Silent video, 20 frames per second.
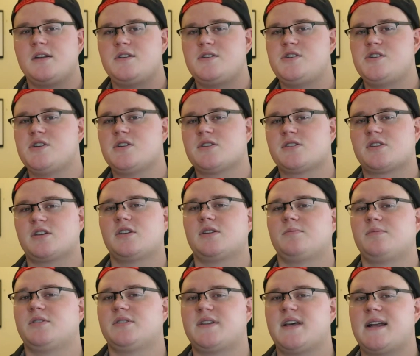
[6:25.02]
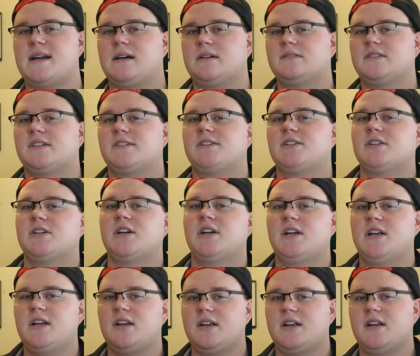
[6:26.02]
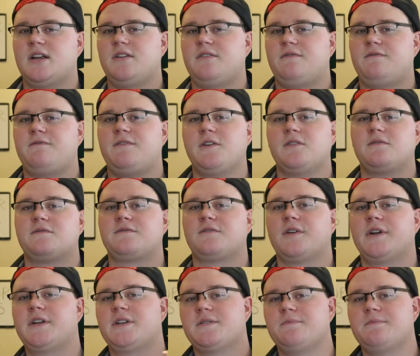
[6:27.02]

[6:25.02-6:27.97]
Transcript: Just going to put that out there. Feel free